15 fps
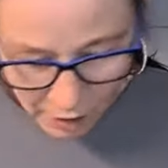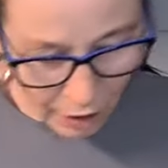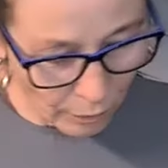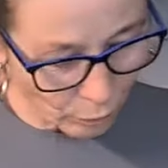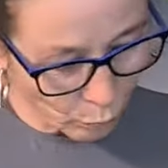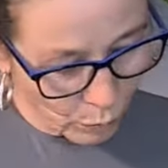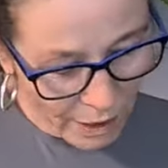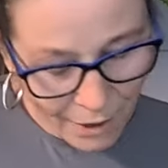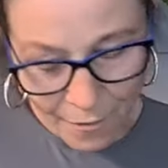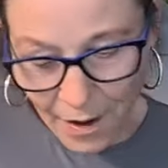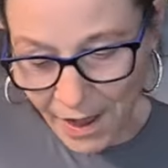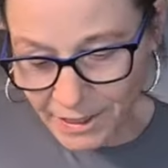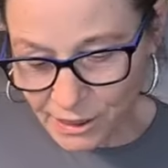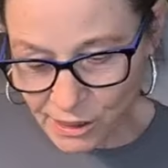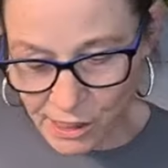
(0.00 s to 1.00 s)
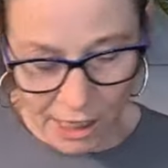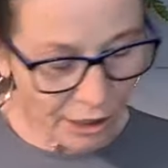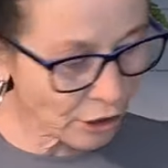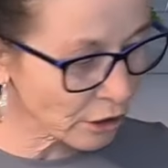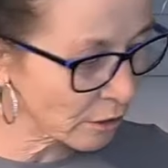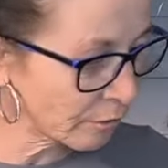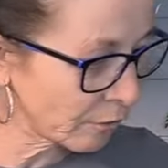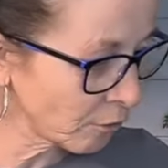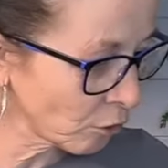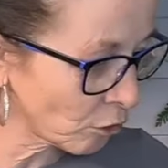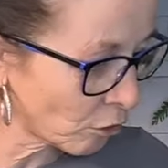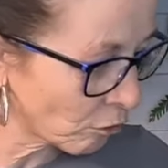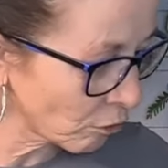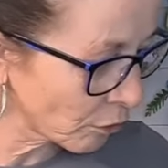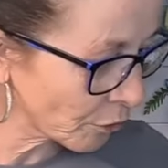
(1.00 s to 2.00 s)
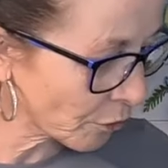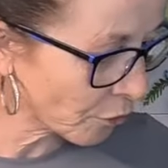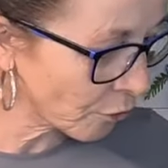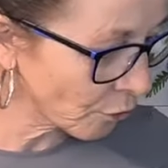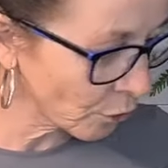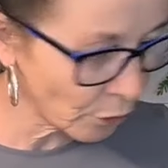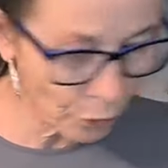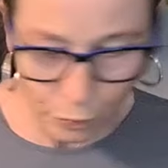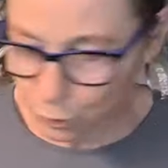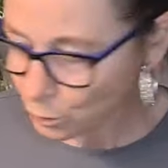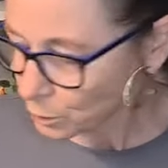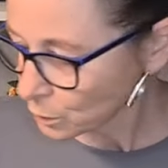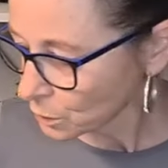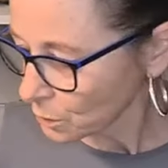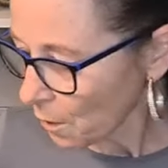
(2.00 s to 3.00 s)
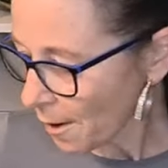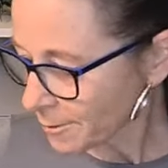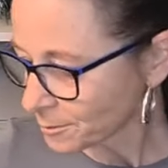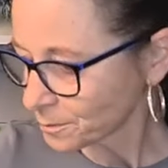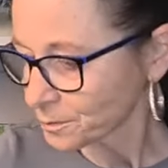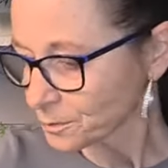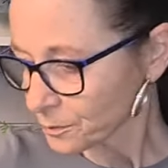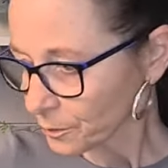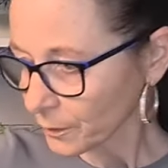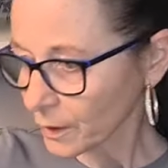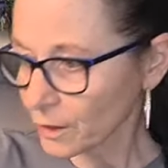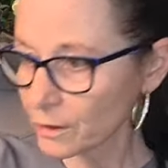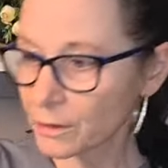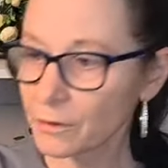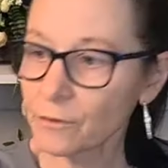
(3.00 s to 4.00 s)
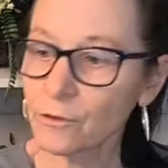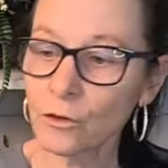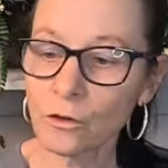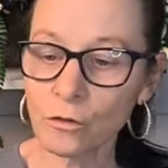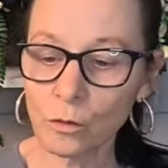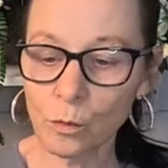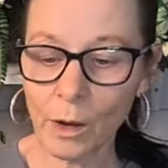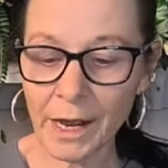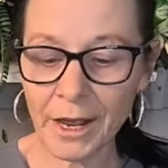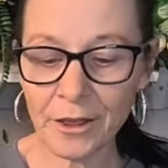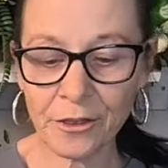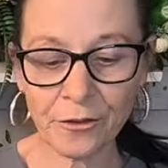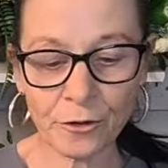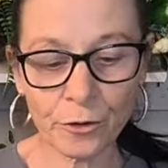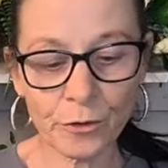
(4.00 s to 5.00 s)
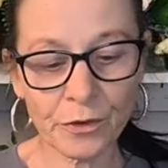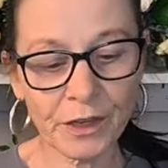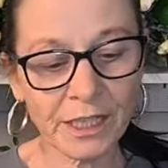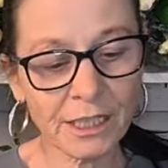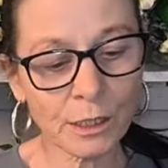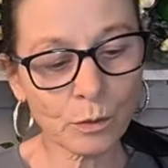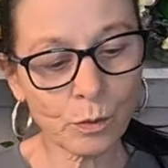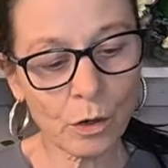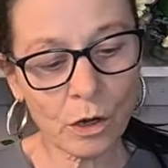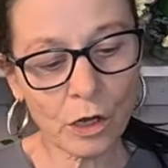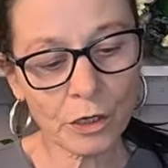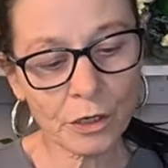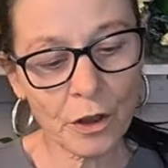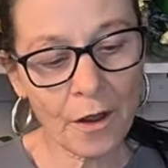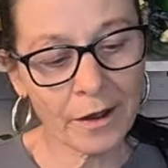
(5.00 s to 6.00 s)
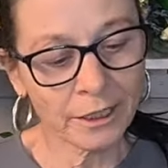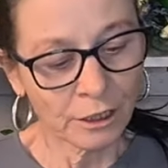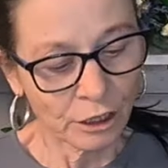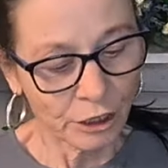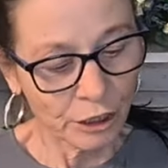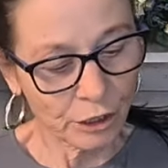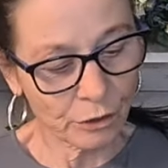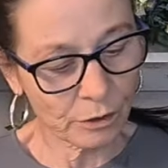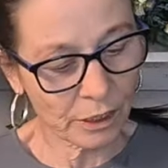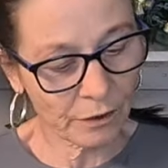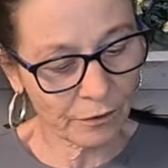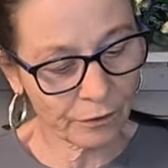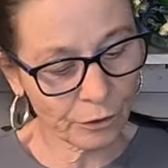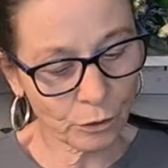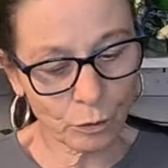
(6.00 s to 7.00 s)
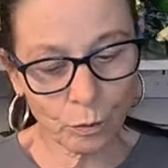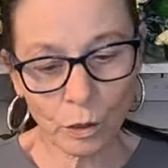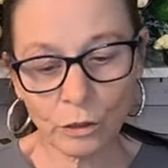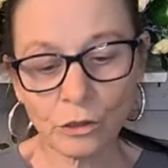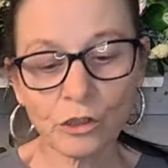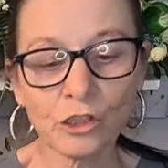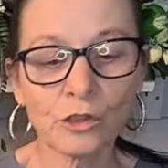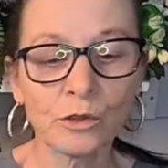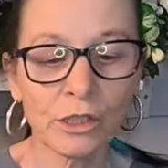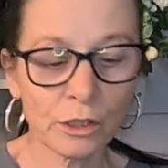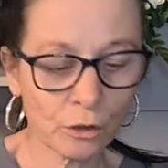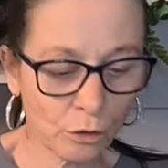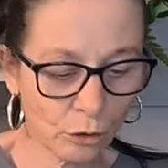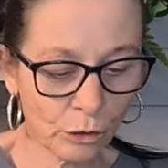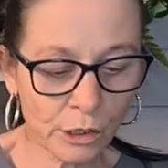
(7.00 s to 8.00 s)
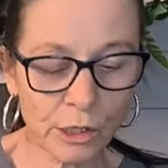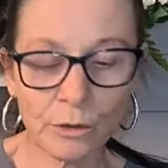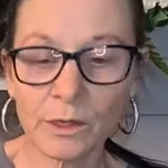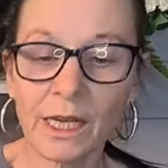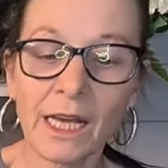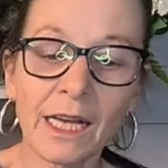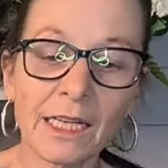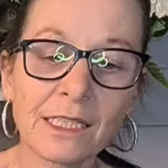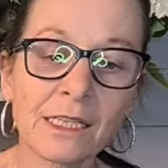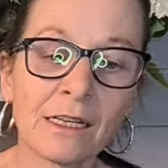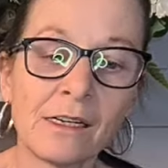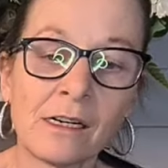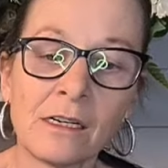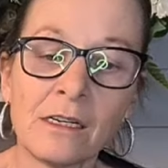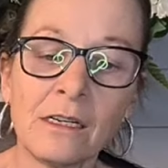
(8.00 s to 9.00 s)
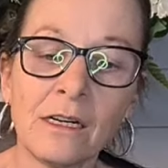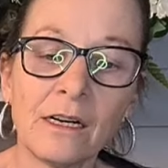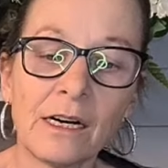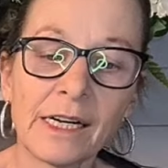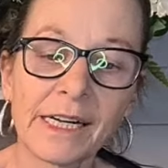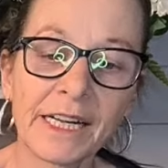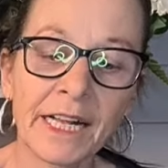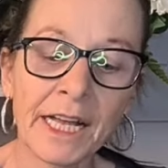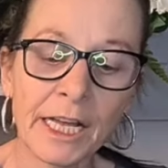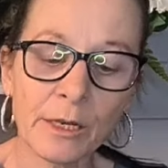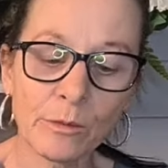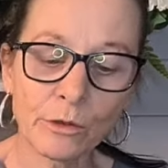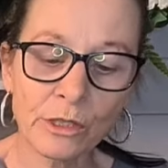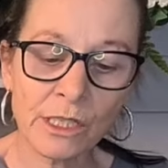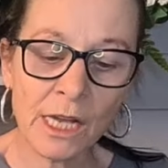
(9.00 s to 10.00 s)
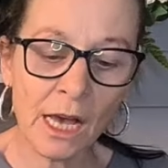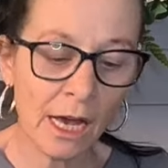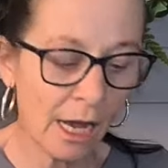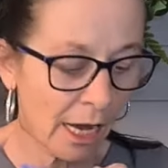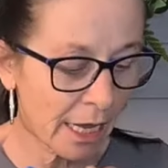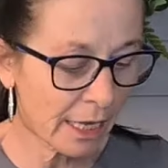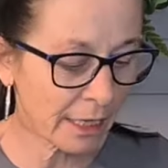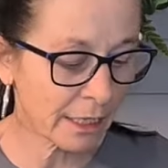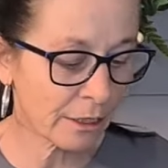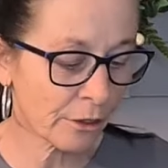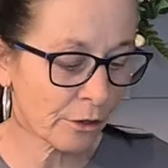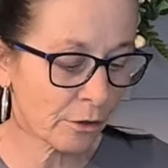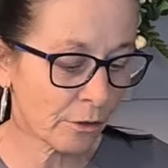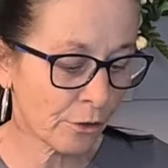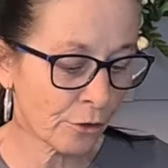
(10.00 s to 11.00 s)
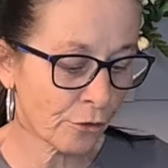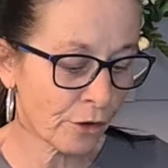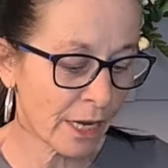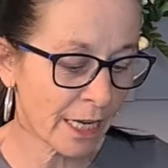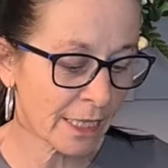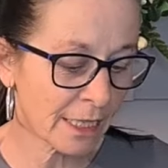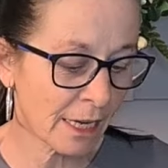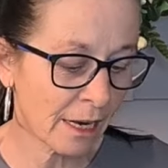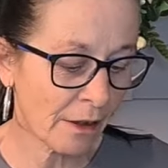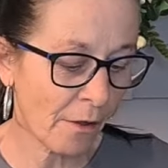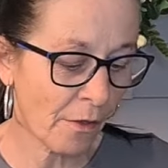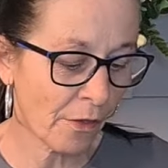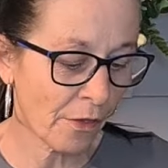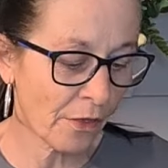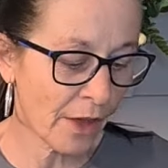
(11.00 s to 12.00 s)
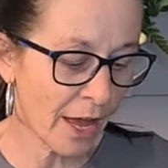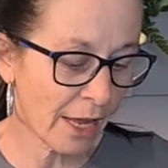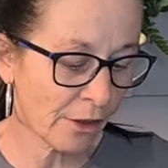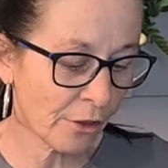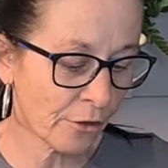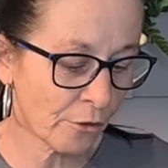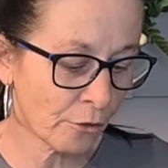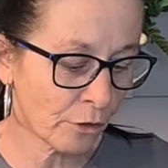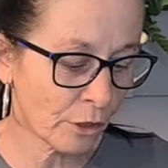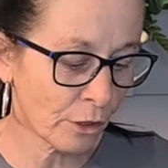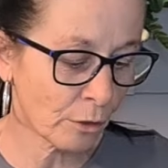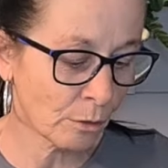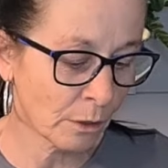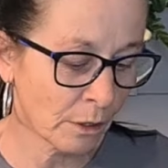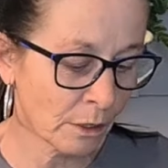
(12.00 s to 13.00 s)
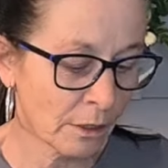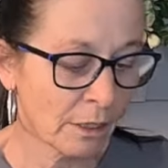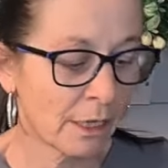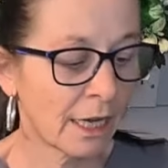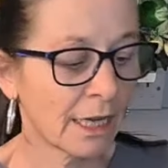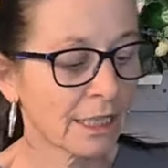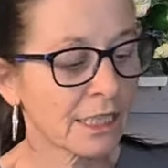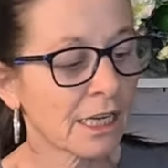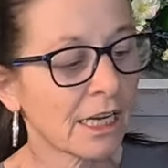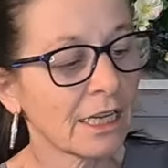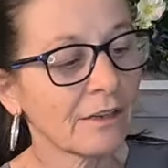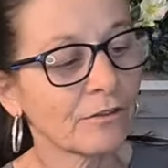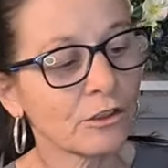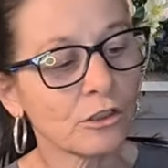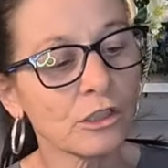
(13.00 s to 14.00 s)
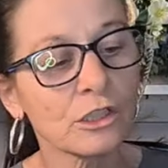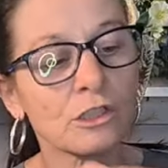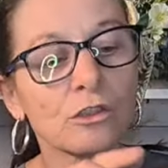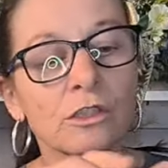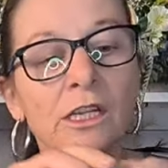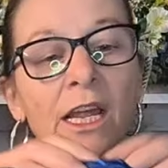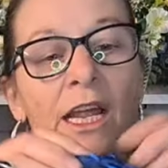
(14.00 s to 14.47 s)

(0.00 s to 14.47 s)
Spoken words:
And where I attach the floral through the floral wire through this one, if you want, you could also get a cable tie and thread that through, as I have just done